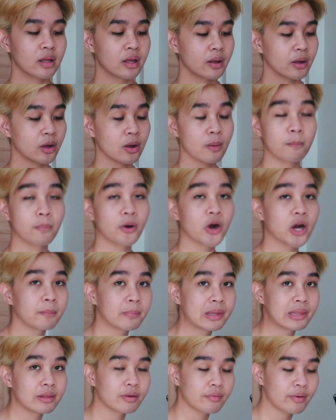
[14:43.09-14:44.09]

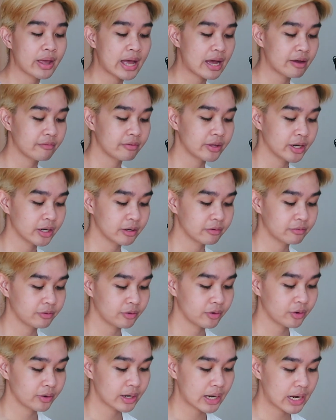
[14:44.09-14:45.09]
compartment that we have here
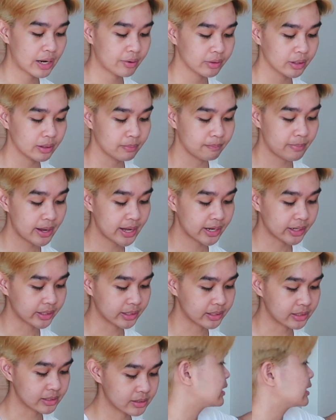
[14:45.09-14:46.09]
for our
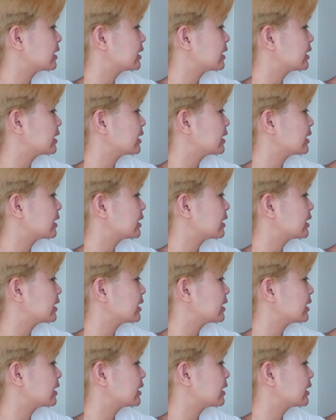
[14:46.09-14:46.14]
batteries.